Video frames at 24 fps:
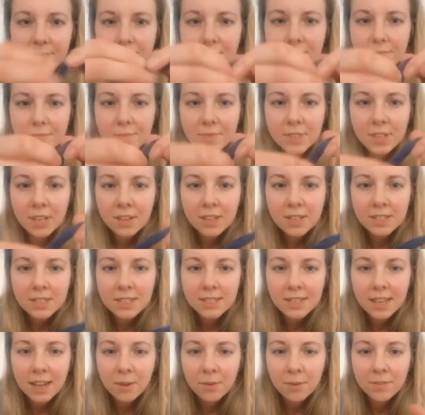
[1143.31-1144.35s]
So this
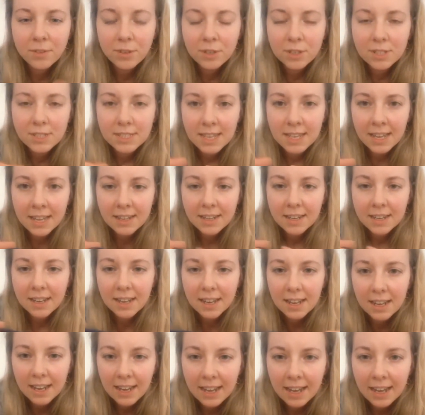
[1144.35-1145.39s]
is how we've cut it,
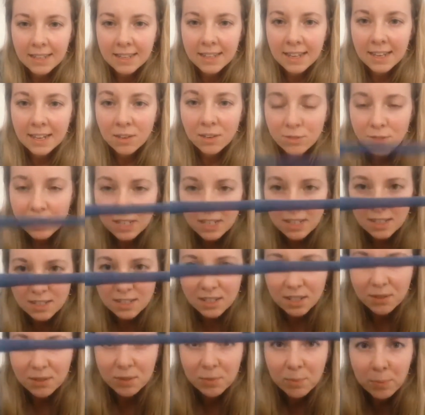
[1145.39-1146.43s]
and then all you need
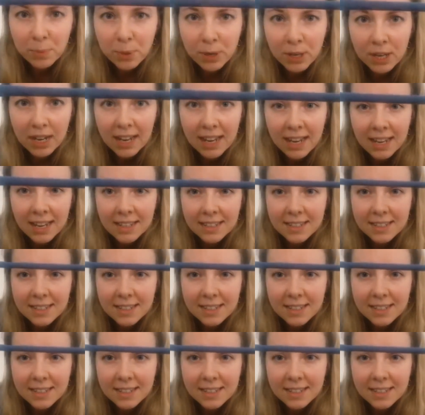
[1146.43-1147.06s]
to do is pull it,